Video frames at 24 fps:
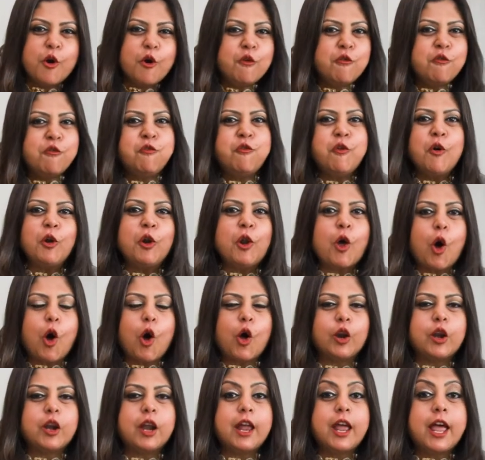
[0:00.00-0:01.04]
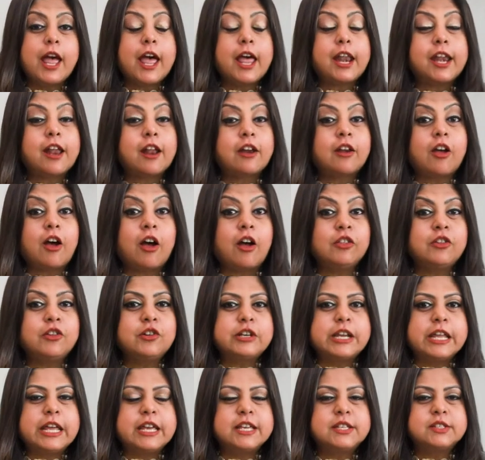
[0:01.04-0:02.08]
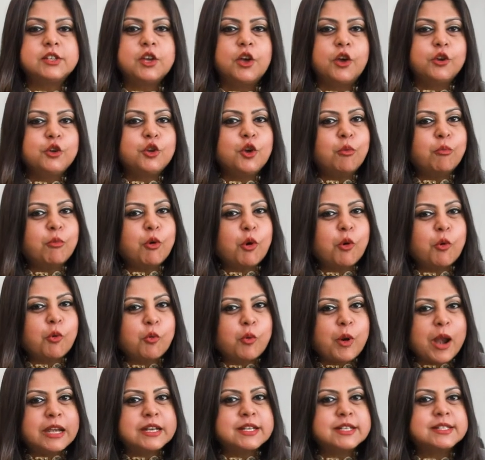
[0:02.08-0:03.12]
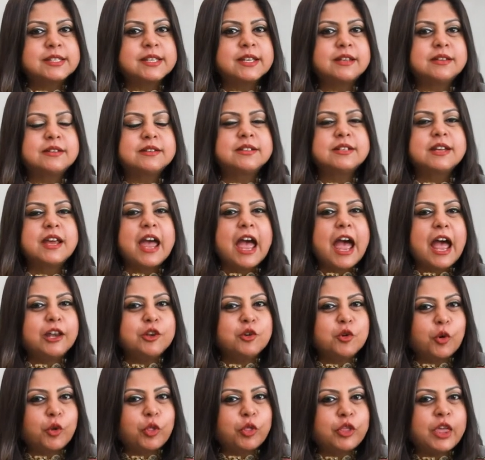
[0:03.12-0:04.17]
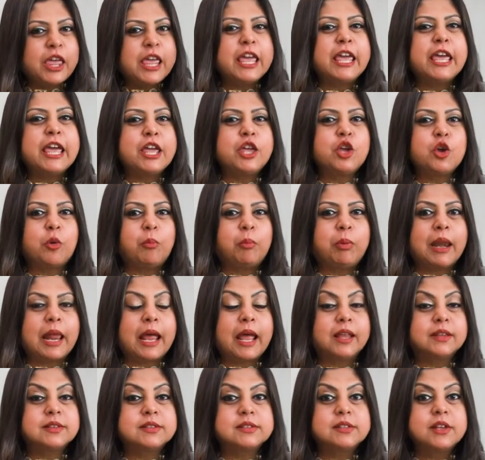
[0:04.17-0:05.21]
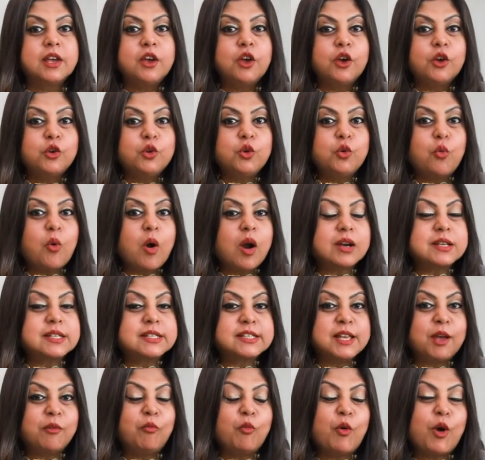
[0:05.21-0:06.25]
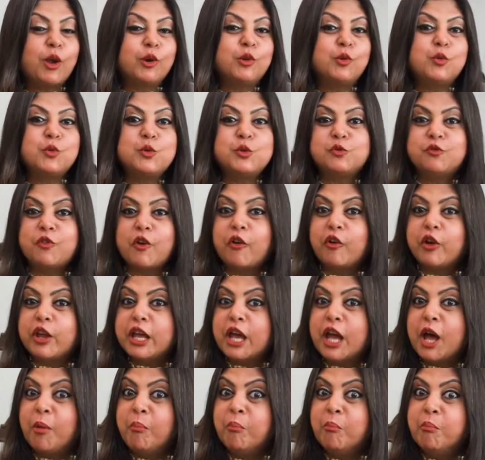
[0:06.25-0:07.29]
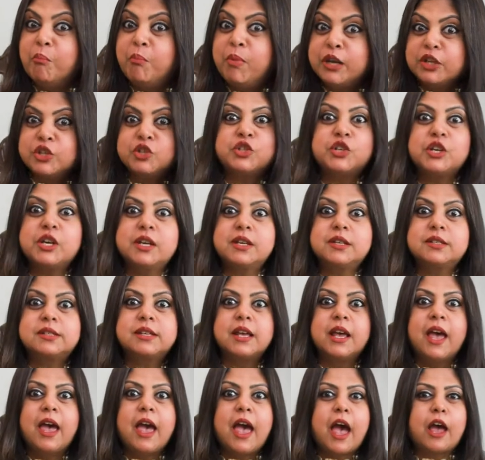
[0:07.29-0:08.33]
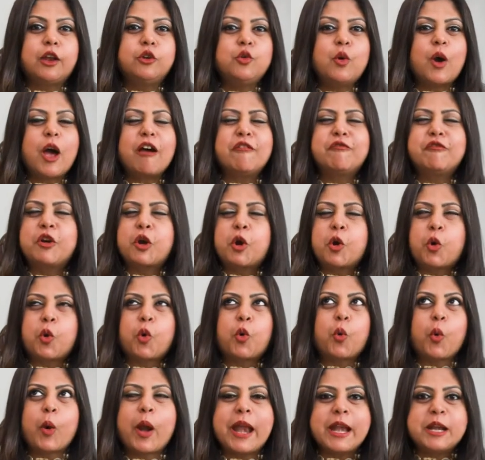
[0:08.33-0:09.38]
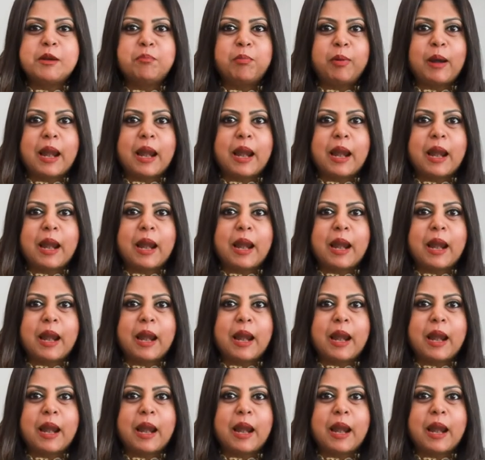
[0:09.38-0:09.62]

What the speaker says: full on, and at other days you're more reticent and you're thinking your plans. You are someone who's very ambitious and you have great